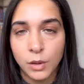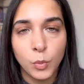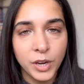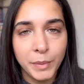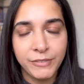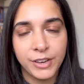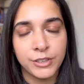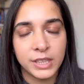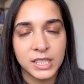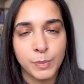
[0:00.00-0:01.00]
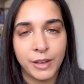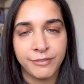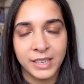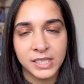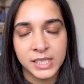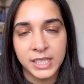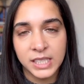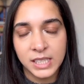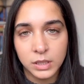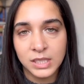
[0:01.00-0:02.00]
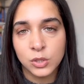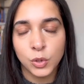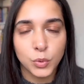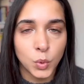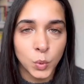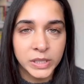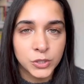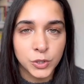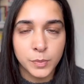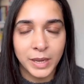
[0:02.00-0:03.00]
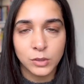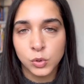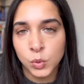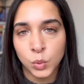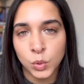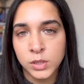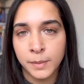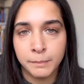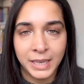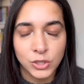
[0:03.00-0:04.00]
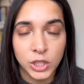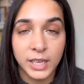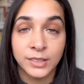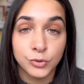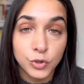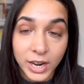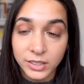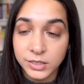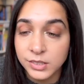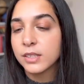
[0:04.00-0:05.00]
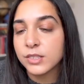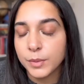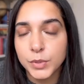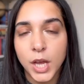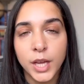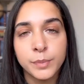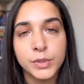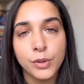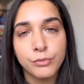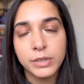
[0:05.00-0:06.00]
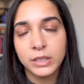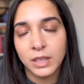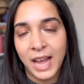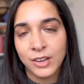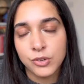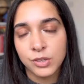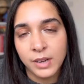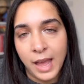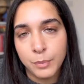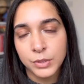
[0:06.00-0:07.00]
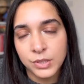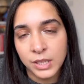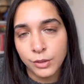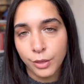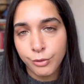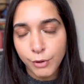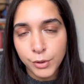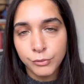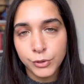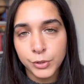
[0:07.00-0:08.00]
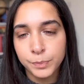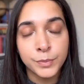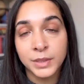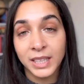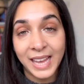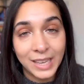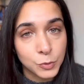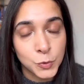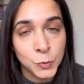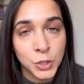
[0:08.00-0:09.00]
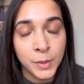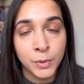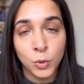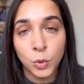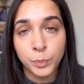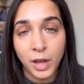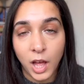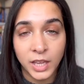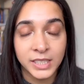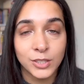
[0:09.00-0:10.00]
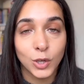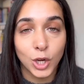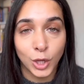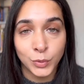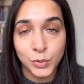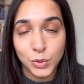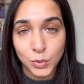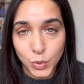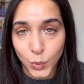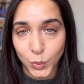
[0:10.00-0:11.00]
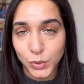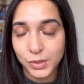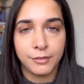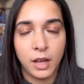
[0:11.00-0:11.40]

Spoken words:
One of my favorite things about fantasy is that it's not always just about swords and magic and dragons. Sometimes the real action happens in the throne room, the council chamber, or behind closed doors.